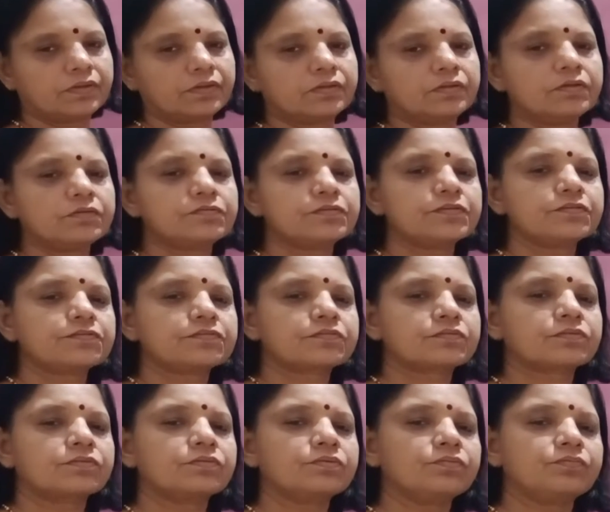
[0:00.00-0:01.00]
This is
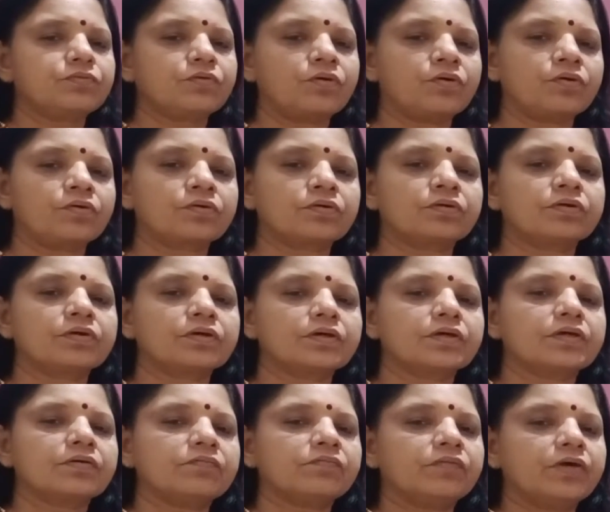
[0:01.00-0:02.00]
true for
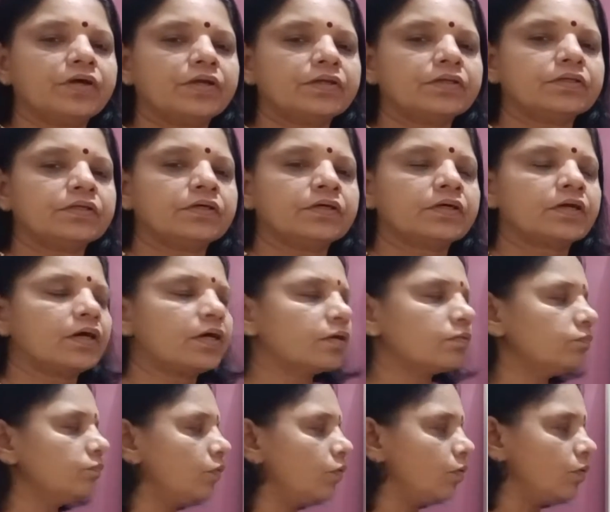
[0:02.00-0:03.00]
when there are
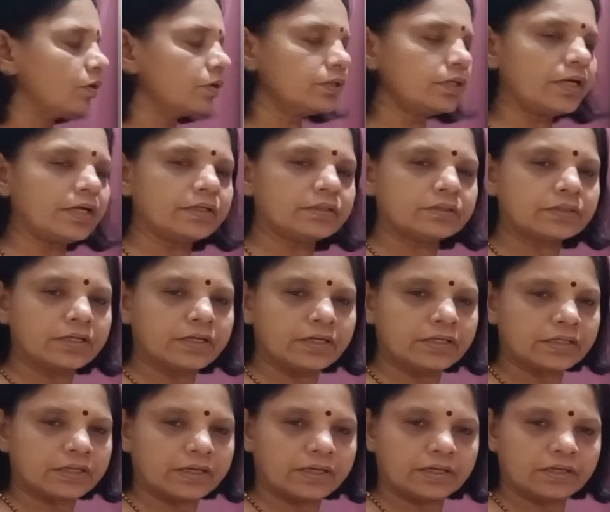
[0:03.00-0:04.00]
more than three
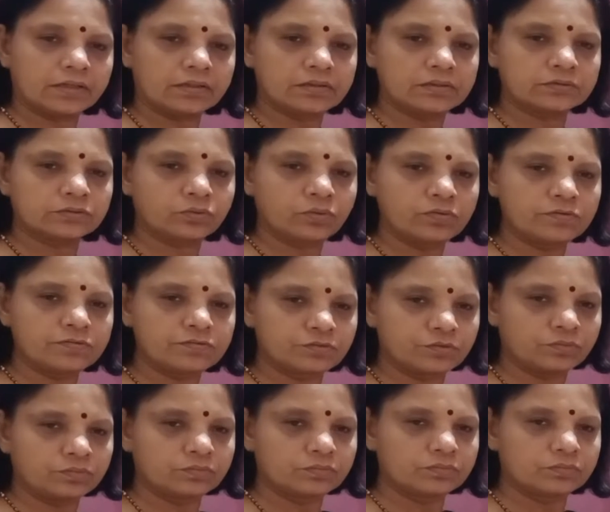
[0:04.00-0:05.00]
triangles
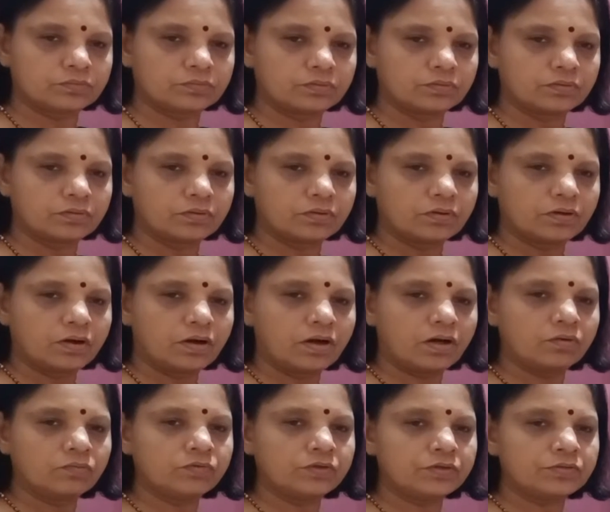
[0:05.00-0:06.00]
also.
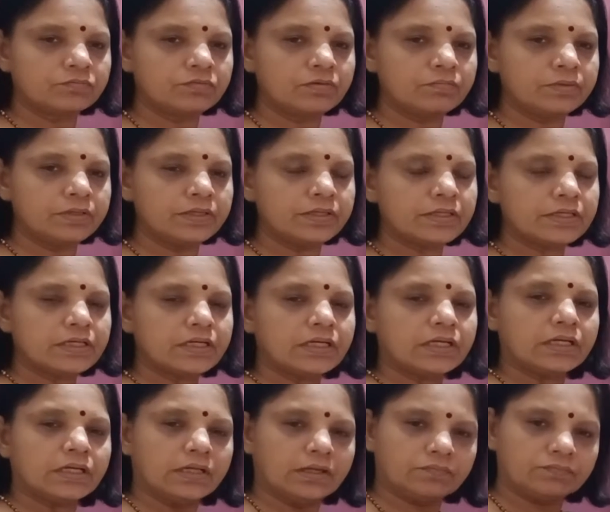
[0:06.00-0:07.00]
How it will be?
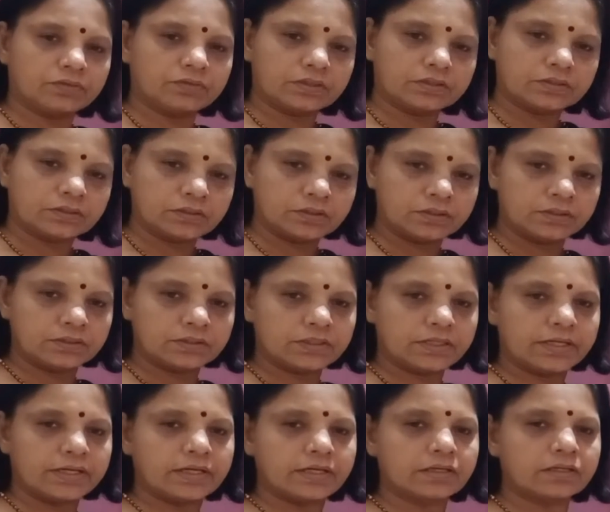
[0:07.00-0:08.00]
If the third
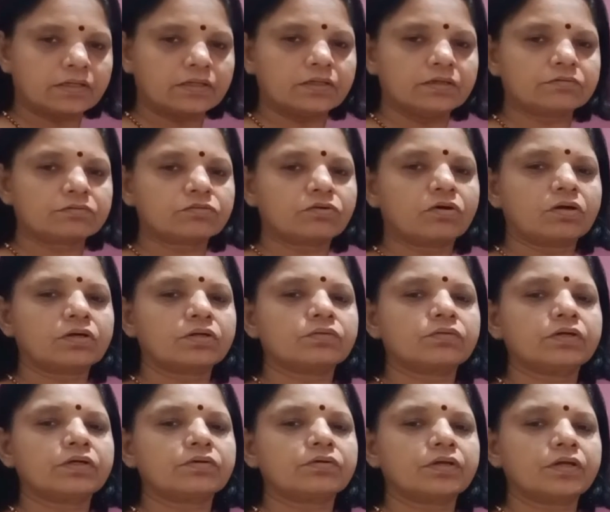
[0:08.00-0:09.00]
triangle is
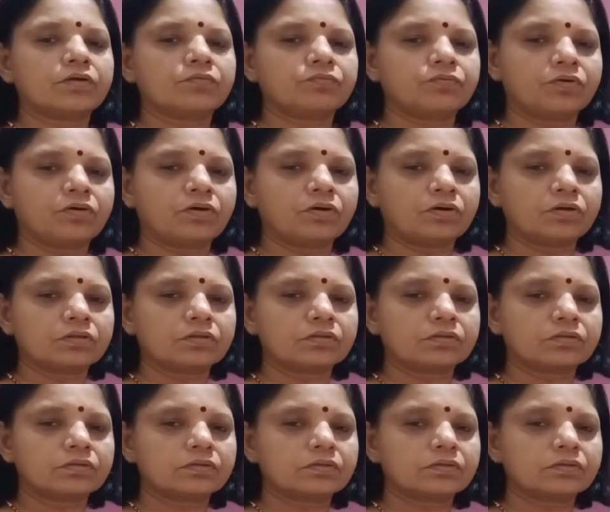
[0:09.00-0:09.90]
congruent to a fourth,